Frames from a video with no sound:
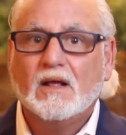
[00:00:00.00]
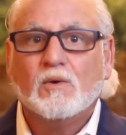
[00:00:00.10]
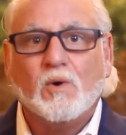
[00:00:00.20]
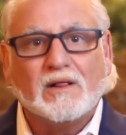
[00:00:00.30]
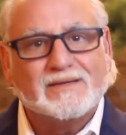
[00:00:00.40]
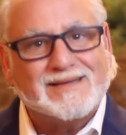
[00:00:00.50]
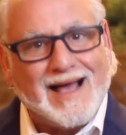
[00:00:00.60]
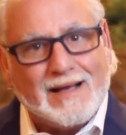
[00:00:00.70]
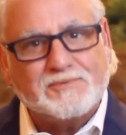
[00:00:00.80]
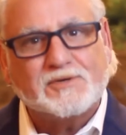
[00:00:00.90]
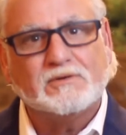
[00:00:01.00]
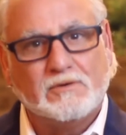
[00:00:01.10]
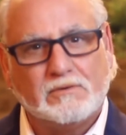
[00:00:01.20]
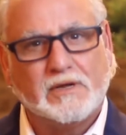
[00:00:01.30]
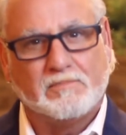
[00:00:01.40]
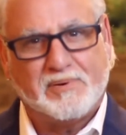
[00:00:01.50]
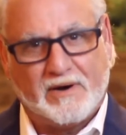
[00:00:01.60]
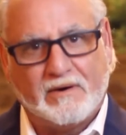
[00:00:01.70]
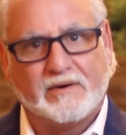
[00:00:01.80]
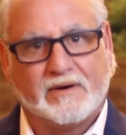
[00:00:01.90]
While it's absolutely
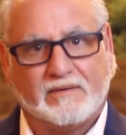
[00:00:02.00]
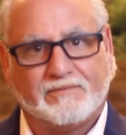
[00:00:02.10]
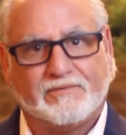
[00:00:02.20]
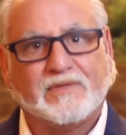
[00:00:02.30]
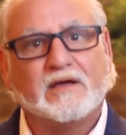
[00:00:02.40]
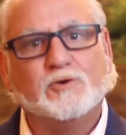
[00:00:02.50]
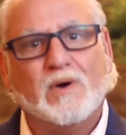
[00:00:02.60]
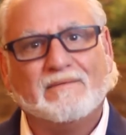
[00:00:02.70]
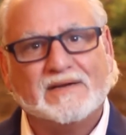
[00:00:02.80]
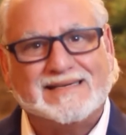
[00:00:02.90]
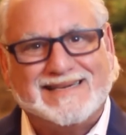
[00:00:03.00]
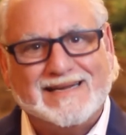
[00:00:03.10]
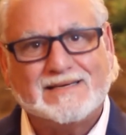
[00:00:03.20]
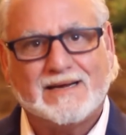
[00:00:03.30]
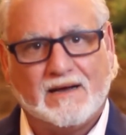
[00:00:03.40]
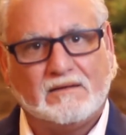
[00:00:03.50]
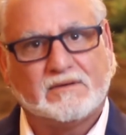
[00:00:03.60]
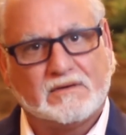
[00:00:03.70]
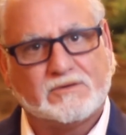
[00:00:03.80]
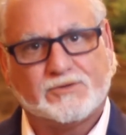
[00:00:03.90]
imperative that you have a detailed
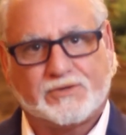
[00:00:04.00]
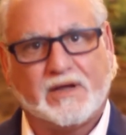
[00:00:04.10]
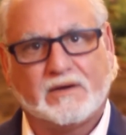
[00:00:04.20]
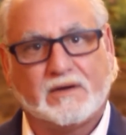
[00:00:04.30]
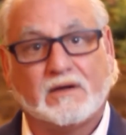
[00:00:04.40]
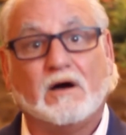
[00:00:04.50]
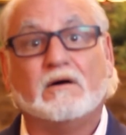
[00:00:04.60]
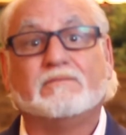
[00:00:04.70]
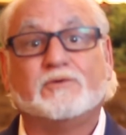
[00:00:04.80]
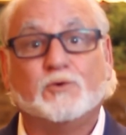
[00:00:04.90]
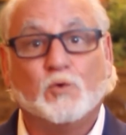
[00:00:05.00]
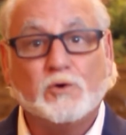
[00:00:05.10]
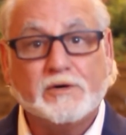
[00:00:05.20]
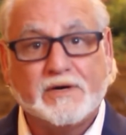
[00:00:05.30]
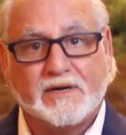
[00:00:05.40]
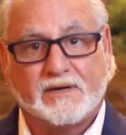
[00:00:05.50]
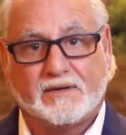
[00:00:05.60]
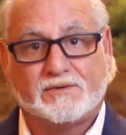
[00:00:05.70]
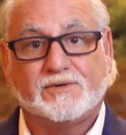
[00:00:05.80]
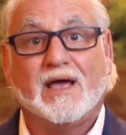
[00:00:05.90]
understanding of your
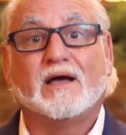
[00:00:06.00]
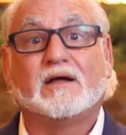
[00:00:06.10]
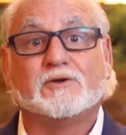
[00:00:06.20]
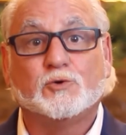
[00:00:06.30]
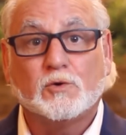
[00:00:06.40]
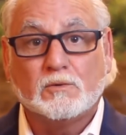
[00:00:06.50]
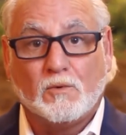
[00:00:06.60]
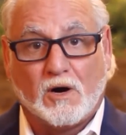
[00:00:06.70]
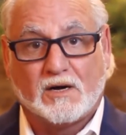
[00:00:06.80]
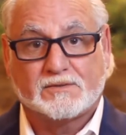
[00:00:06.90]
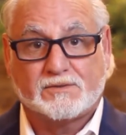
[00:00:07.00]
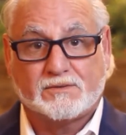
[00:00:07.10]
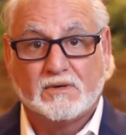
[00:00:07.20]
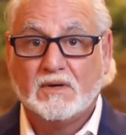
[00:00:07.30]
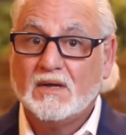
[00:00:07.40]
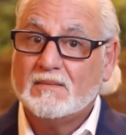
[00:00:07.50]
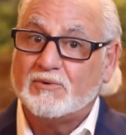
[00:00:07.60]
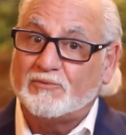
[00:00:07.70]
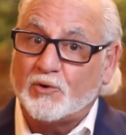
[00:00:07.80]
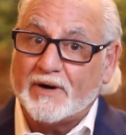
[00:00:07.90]
needs and your wants
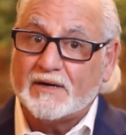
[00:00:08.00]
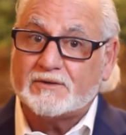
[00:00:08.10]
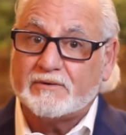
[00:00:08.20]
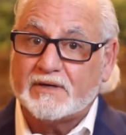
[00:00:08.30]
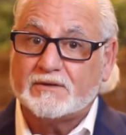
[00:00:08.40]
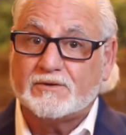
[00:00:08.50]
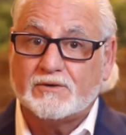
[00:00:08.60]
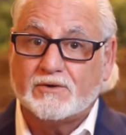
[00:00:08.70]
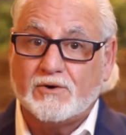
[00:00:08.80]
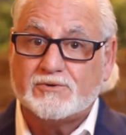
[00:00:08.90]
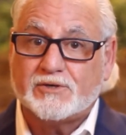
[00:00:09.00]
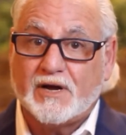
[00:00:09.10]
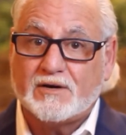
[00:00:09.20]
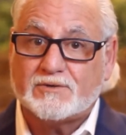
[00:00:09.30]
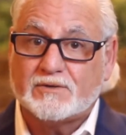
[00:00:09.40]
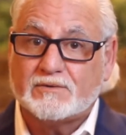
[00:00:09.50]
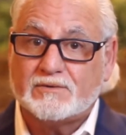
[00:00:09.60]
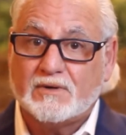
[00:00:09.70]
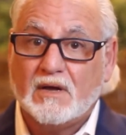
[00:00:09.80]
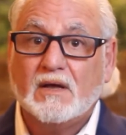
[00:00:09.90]
before entering into
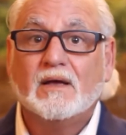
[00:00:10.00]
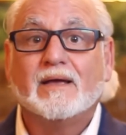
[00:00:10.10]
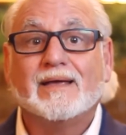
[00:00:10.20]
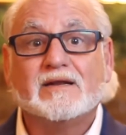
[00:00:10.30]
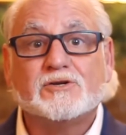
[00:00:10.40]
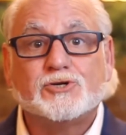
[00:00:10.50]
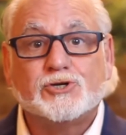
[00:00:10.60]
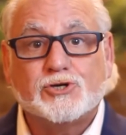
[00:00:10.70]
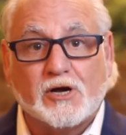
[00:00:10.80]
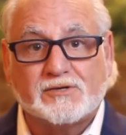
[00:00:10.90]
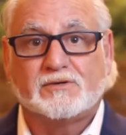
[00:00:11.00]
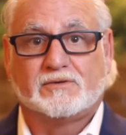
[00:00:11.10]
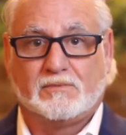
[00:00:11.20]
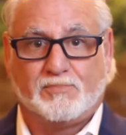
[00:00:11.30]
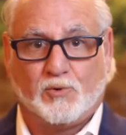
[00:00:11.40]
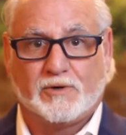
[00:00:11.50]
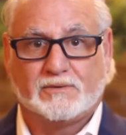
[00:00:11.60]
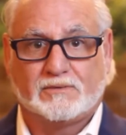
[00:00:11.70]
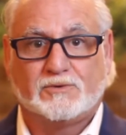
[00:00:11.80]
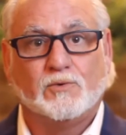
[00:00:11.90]
negotiations, it is just as
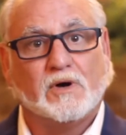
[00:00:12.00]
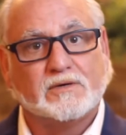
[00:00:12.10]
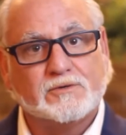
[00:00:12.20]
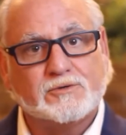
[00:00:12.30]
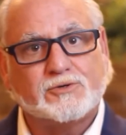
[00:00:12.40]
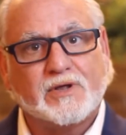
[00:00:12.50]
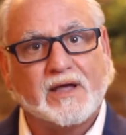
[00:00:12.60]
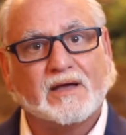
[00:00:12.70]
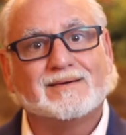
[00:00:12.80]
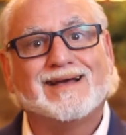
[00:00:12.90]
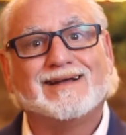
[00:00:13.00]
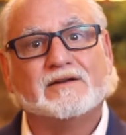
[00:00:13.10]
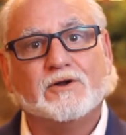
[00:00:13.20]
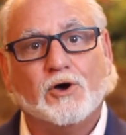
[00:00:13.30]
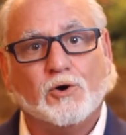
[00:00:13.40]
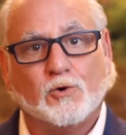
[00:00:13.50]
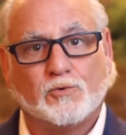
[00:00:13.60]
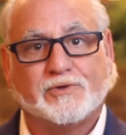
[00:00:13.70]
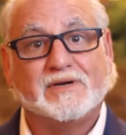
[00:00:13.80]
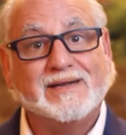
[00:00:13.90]
important to understand and know
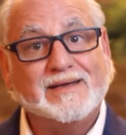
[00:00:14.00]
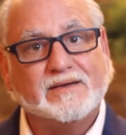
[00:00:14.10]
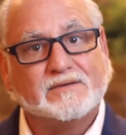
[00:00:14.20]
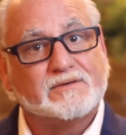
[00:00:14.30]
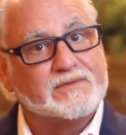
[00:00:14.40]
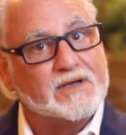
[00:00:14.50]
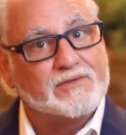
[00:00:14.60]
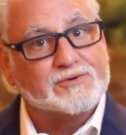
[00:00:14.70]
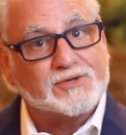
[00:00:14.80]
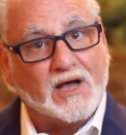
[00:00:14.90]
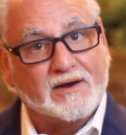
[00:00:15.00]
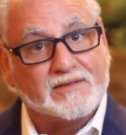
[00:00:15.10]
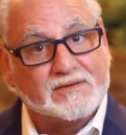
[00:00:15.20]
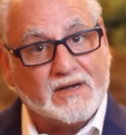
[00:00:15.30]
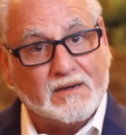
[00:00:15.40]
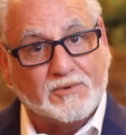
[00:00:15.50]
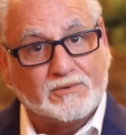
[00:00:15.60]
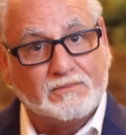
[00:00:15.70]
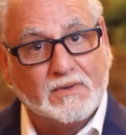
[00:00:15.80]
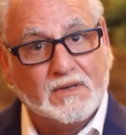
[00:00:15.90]
the needs of the other side of the table